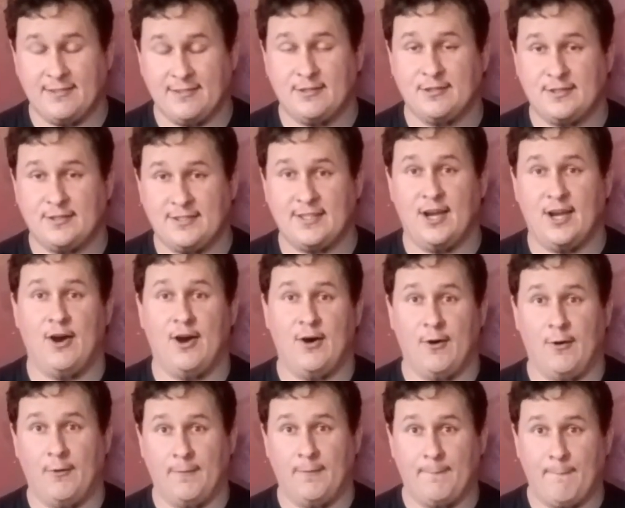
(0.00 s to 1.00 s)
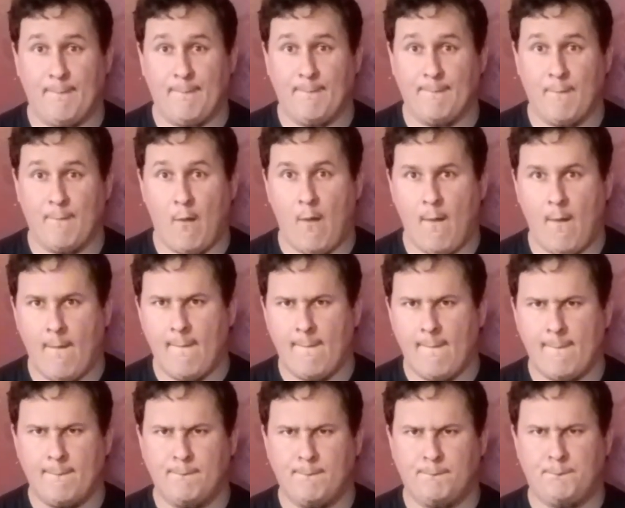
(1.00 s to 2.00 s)
So,
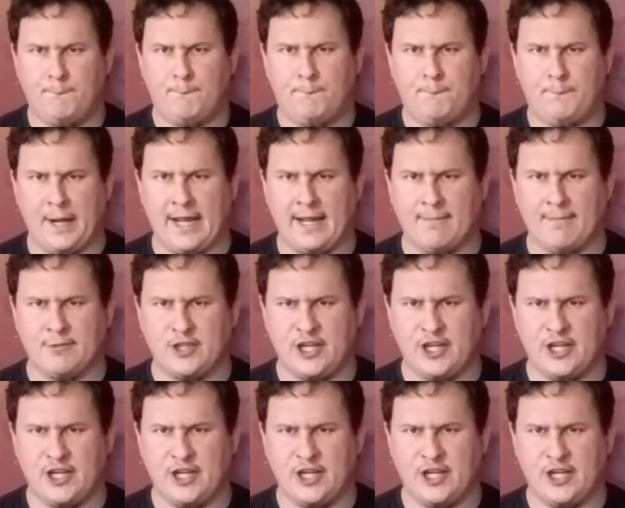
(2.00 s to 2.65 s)
bam,